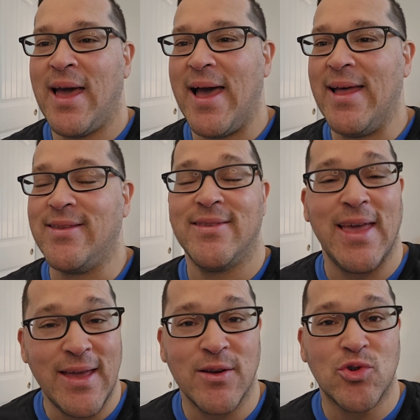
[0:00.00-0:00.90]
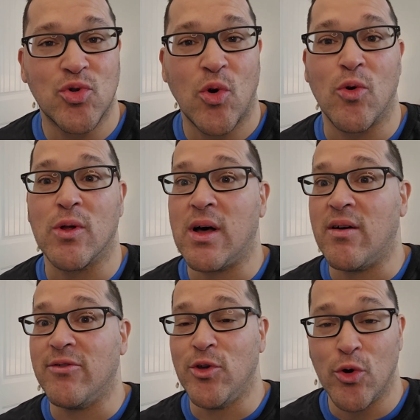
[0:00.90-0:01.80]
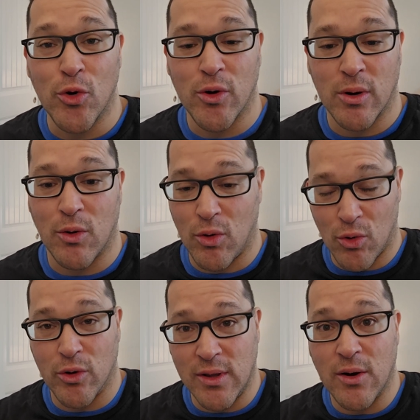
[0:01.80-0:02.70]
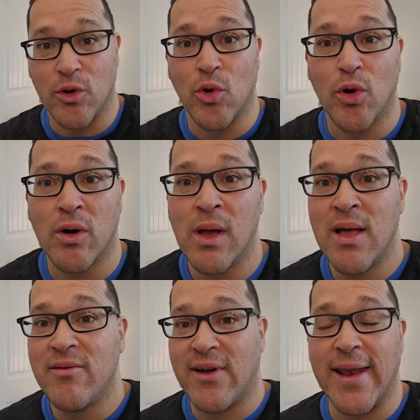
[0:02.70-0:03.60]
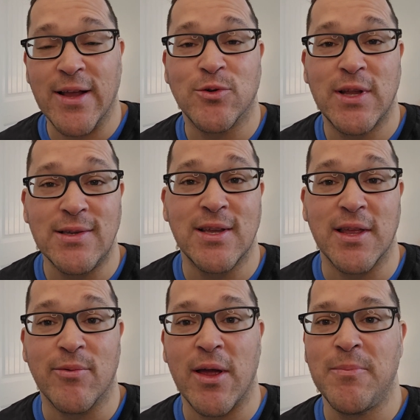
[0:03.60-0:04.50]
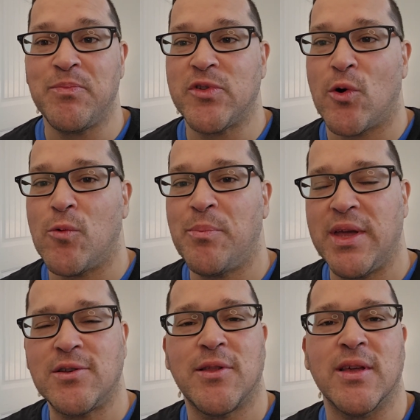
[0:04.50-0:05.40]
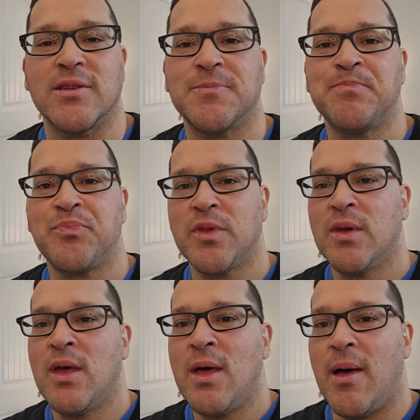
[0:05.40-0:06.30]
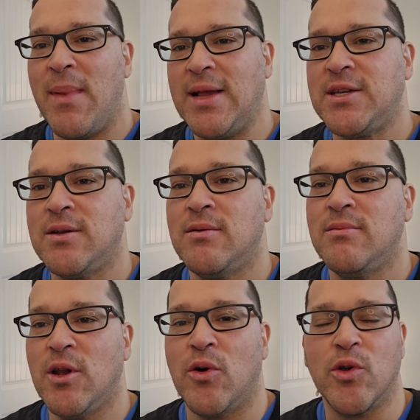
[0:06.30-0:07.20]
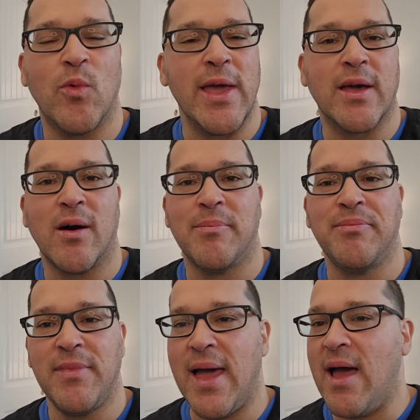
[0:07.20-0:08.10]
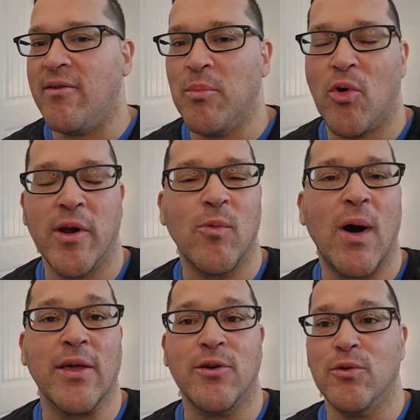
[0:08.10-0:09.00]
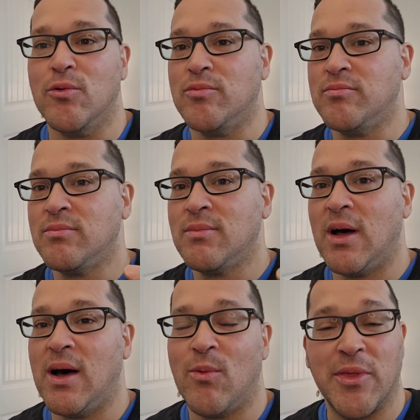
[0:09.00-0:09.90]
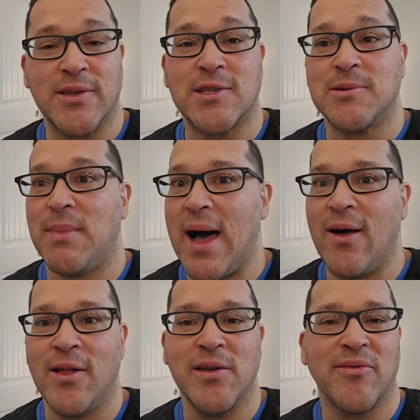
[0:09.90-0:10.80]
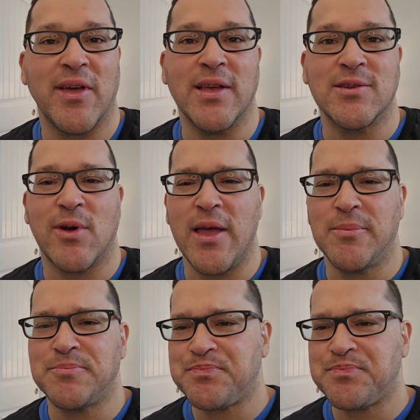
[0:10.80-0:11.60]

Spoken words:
and to take control of your financial destiny, right? So picture this. Imagine, you wake up every morning with a smile on your face, right?